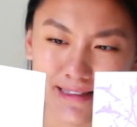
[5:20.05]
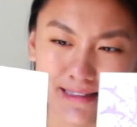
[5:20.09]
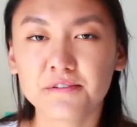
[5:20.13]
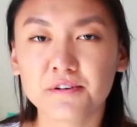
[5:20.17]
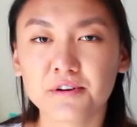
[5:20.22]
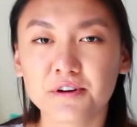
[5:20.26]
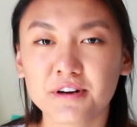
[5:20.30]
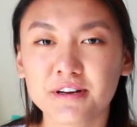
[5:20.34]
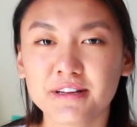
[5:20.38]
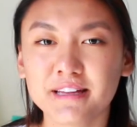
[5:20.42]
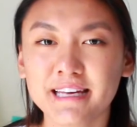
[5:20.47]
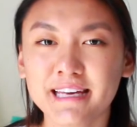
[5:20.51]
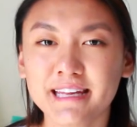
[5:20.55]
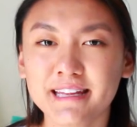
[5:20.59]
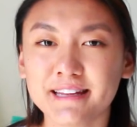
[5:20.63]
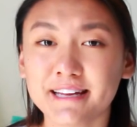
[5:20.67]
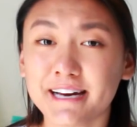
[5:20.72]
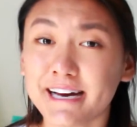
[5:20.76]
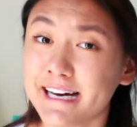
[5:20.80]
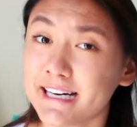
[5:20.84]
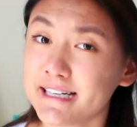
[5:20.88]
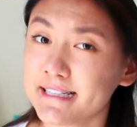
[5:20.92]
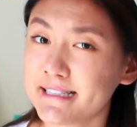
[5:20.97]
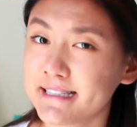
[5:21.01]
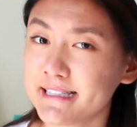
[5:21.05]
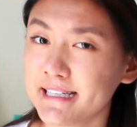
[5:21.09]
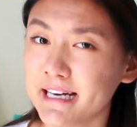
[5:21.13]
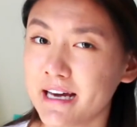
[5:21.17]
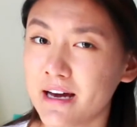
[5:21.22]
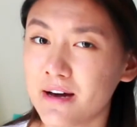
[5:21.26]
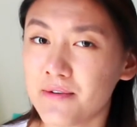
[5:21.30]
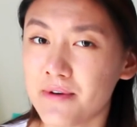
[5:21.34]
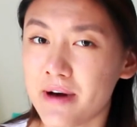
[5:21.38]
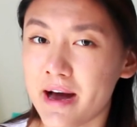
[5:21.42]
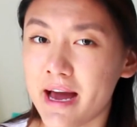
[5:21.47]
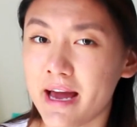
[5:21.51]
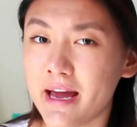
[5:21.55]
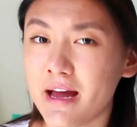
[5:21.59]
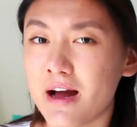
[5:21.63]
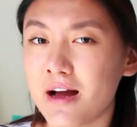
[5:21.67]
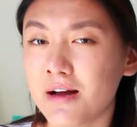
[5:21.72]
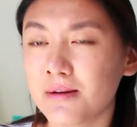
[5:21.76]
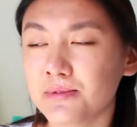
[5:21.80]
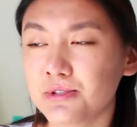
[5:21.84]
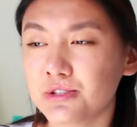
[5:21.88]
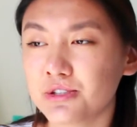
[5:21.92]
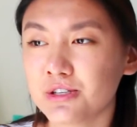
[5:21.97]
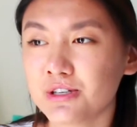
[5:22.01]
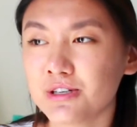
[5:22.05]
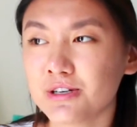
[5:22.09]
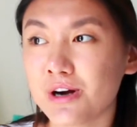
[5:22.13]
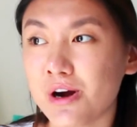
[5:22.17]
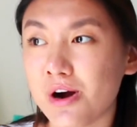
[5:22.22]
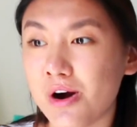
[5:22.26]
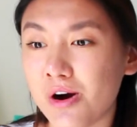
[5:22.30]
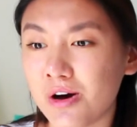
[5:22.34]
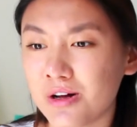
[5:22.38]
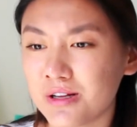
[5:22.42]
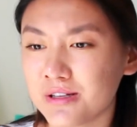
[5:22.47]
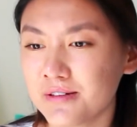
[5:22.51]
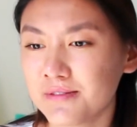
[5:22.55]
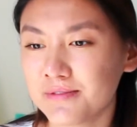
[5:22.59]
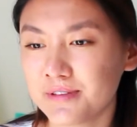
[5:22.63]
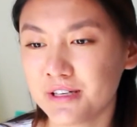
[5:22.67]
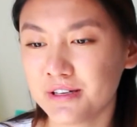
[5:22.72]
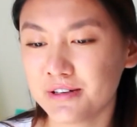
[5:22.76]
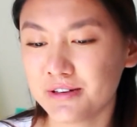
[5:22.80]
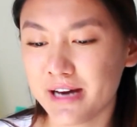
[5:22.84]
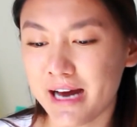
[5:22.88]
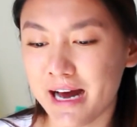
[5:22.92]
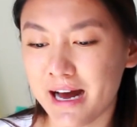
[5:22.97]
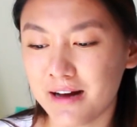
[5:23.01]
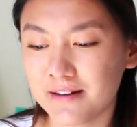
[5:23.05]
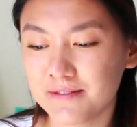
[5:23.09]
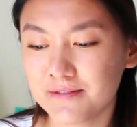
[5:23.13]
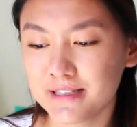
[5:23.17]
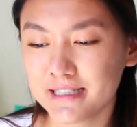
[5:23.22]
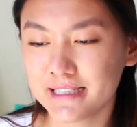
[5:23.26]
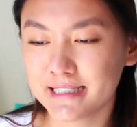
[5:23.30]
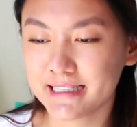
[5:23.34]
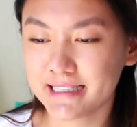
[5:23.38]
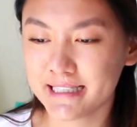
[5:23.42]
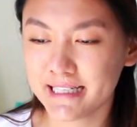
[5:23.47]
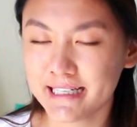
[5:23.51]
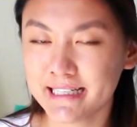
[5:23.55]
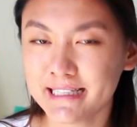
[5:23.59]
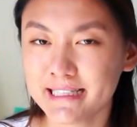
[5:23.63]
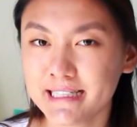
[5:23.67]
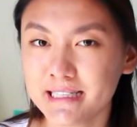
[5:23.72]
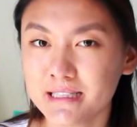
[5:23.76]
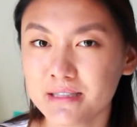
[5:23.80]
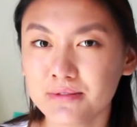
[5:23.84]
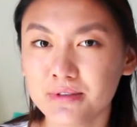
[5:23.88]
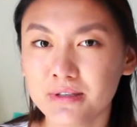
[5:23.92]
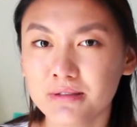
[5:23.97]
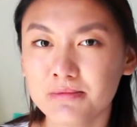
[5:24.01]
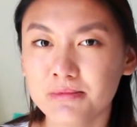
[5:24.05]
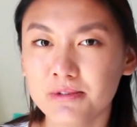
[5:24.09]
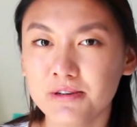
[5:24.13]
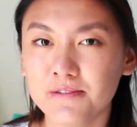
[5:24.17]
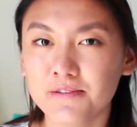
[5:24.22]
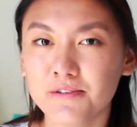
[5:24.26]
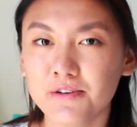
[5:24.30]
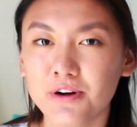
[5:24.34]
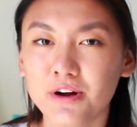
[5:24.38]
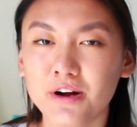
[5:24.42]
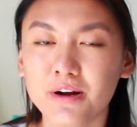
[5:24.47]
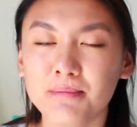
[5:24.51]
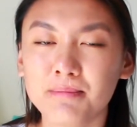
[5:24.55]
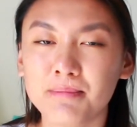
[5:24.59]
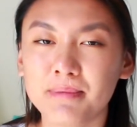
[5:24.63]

For the last DIY, I'm sure all of you have seen this one before,